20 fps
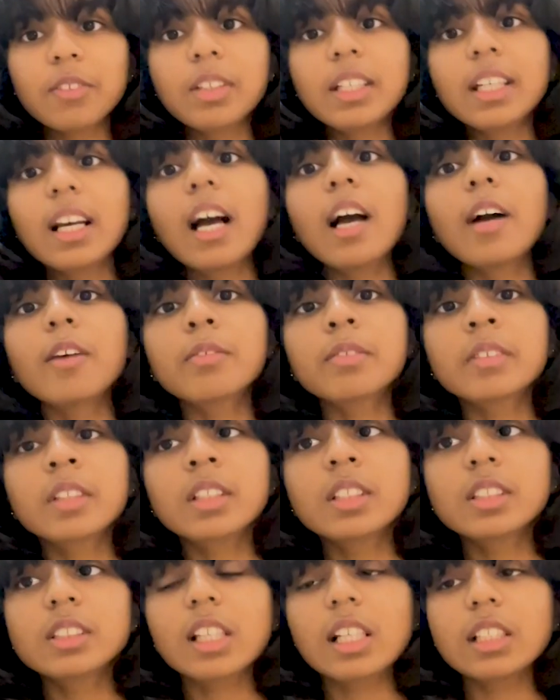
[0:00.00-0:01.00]
we have
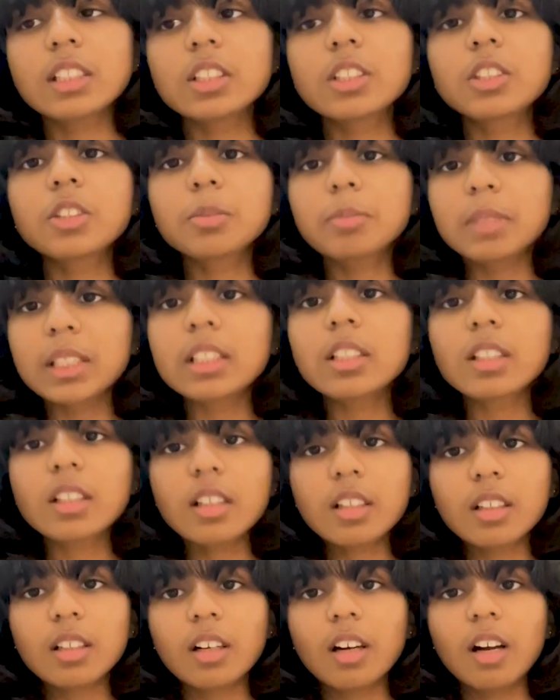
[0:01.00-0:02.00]
chances to meet
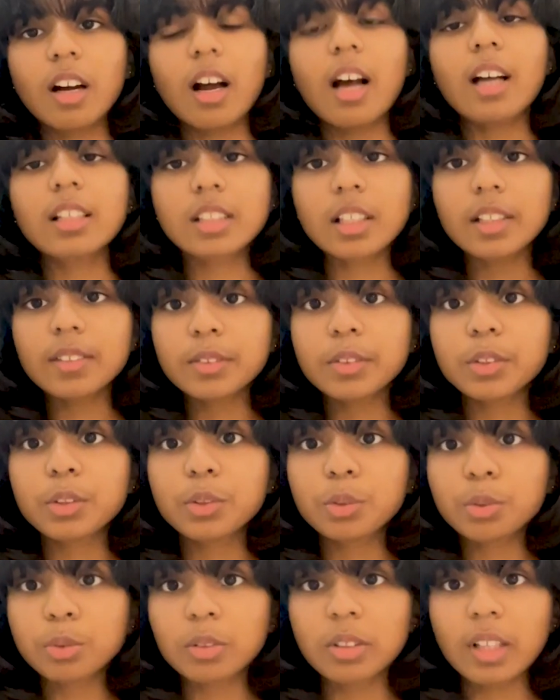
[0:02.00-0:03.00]
ourselves
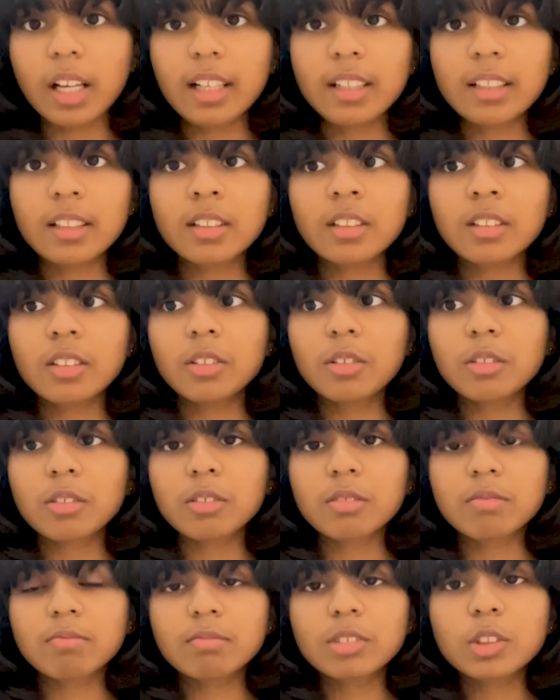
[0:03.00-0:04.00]
too, and
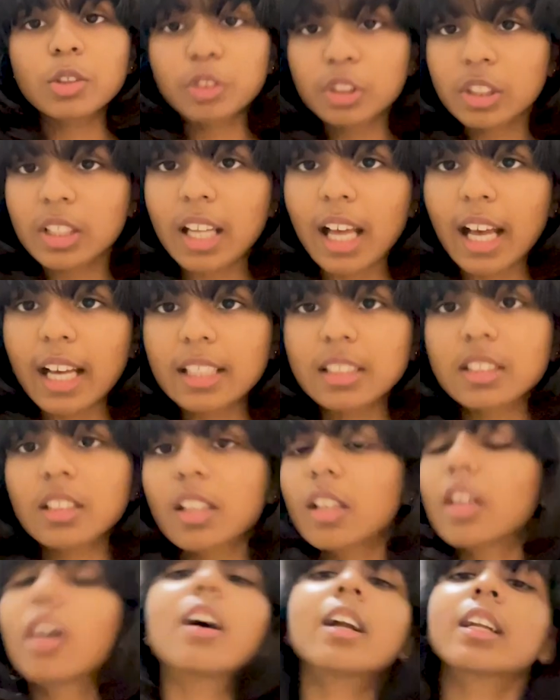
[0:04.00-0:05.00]
socialize
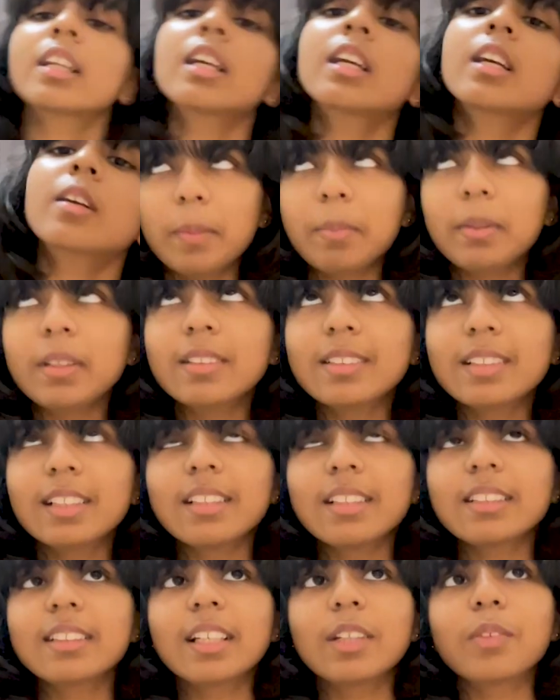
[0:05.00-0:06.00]
a lot. People
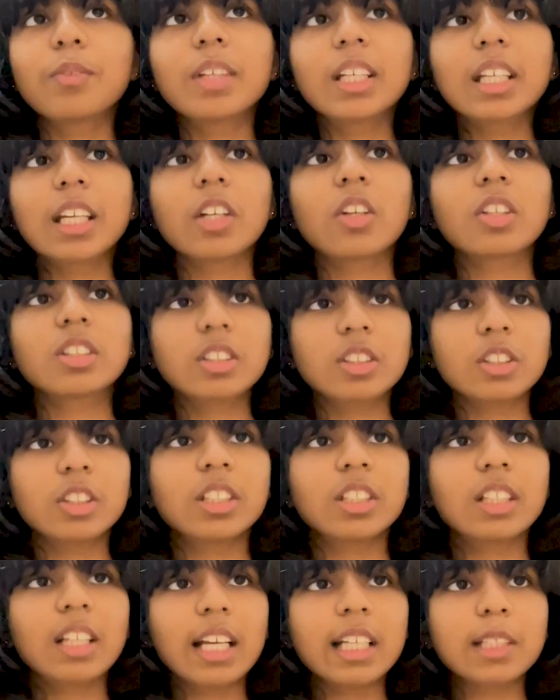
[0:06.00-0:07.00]
think that we cannot
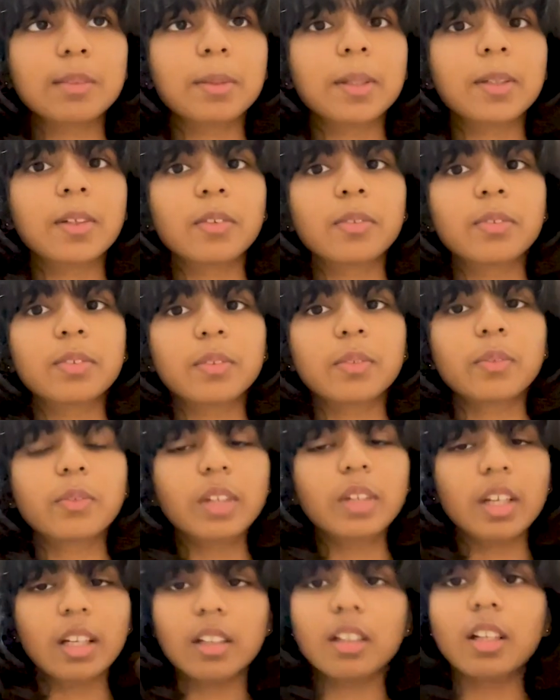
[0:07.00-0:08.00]
socialize because
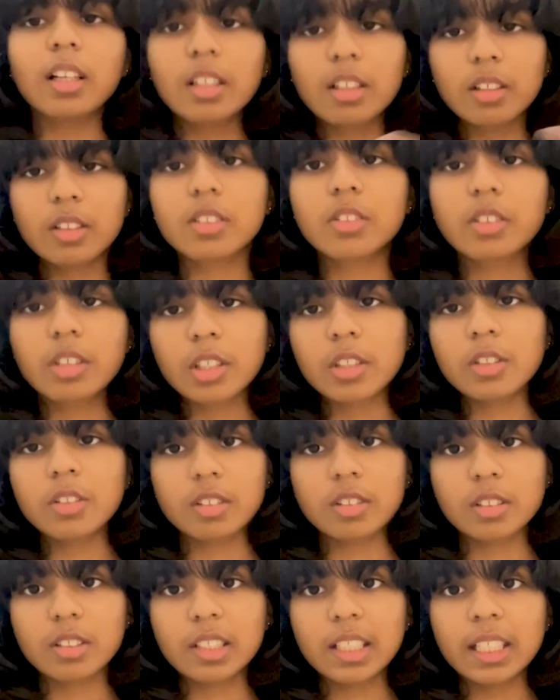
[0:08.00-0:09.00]
we are in screen
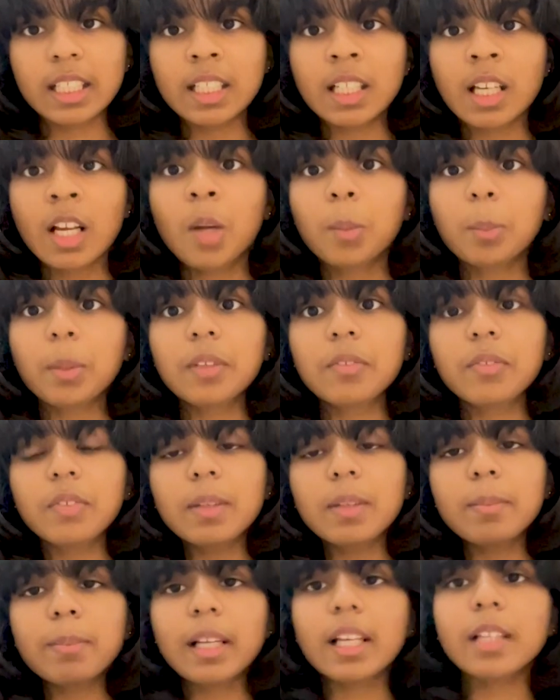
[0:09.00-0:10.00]
to screen, but
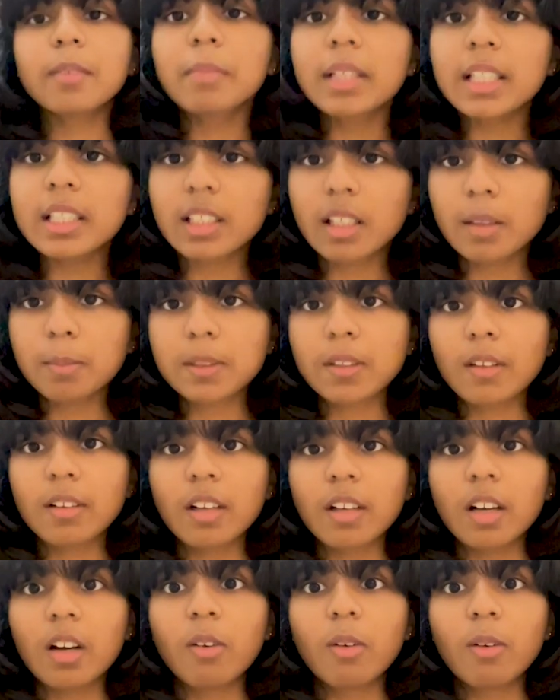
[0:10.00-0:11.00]
we plan meetups
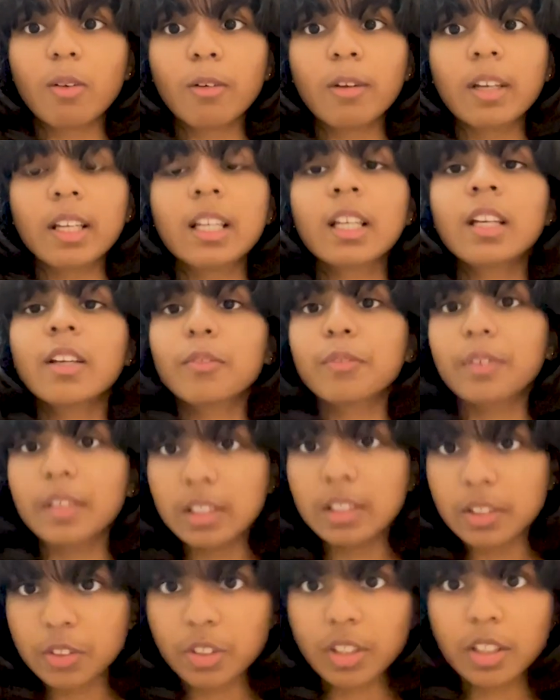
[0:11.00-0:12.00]
on our own,
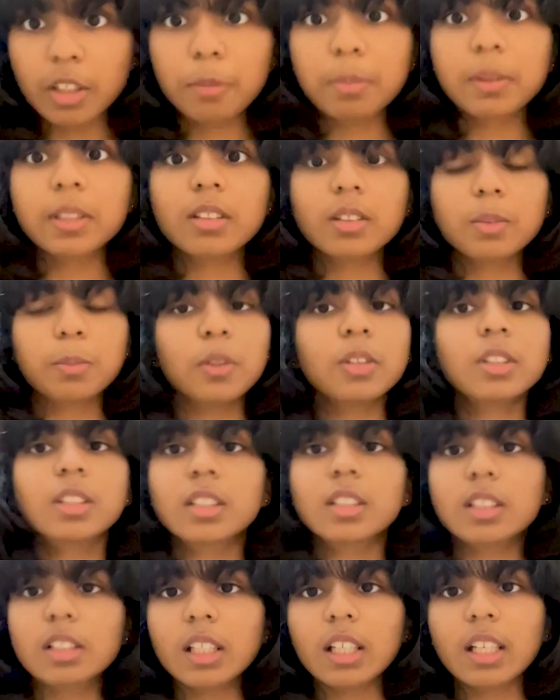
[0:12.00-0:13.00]
field trips,
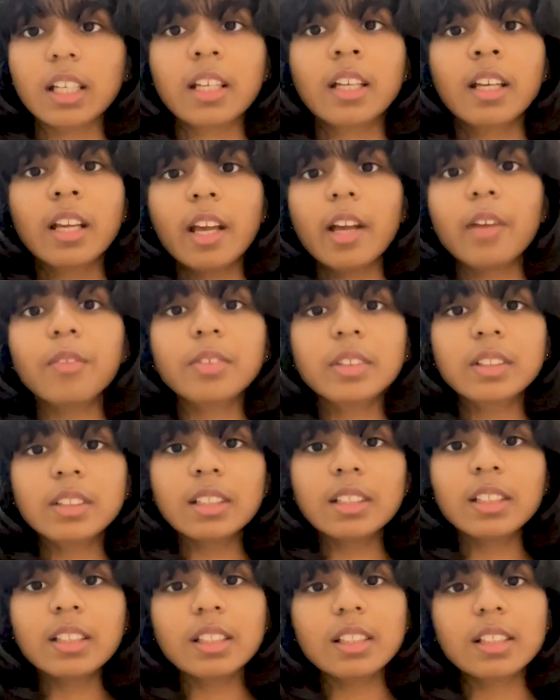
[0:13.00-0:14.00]
sports day,
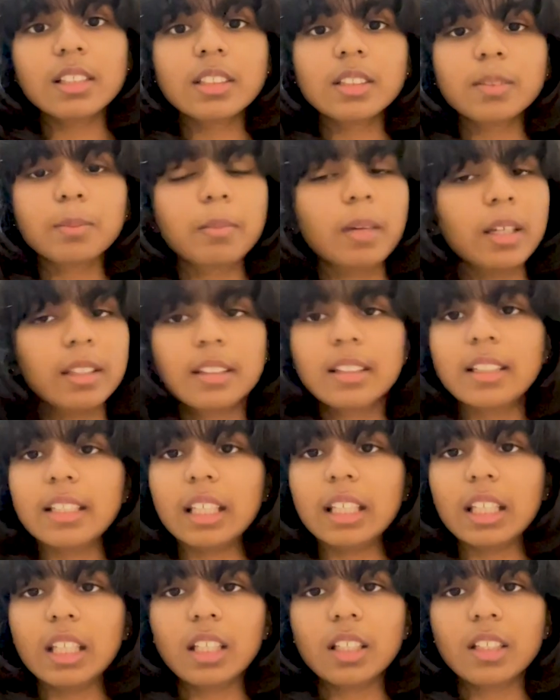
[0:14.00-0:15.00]
everything is
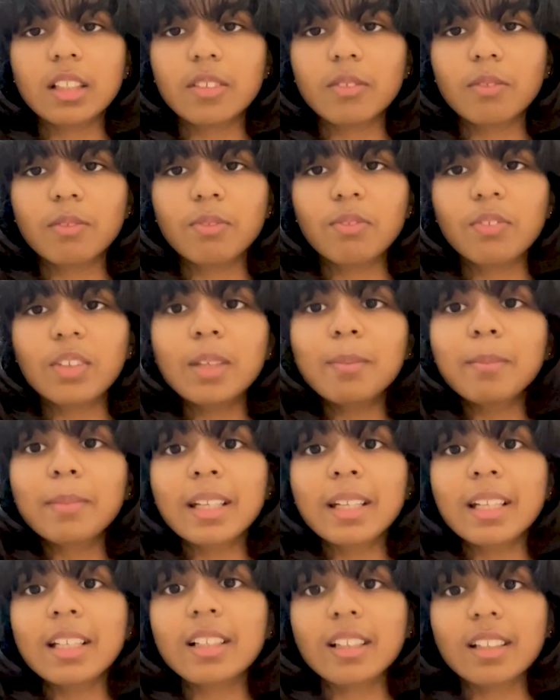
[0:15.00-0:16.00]
monthly. We
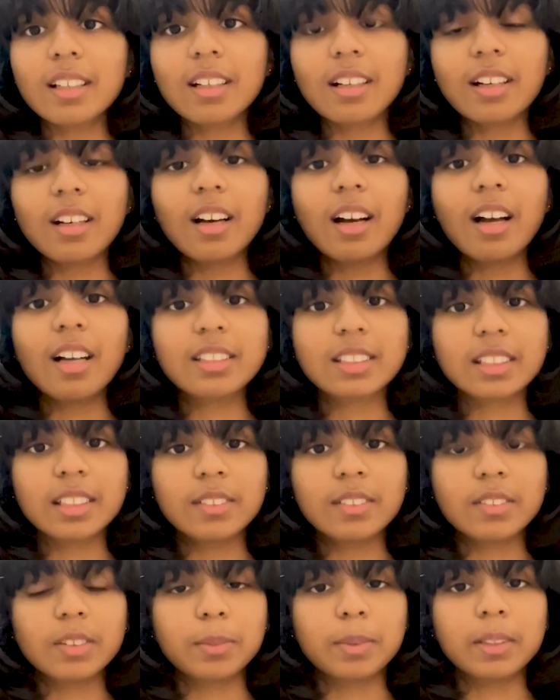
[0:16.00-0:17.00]
meet
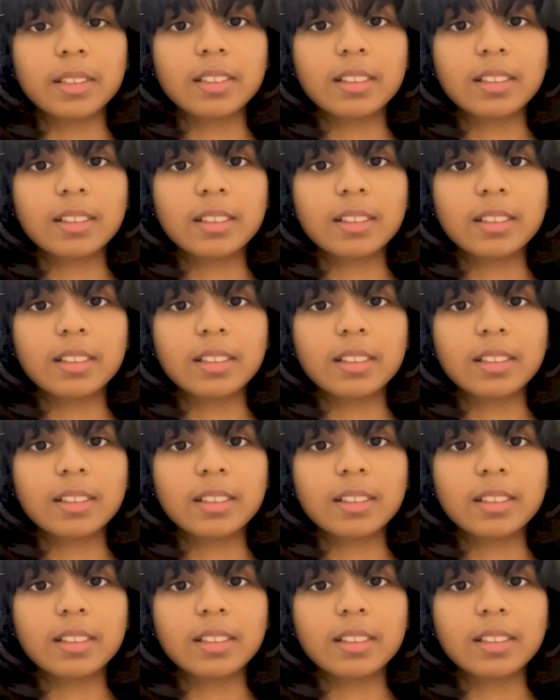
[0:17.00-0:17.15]
ourselves more.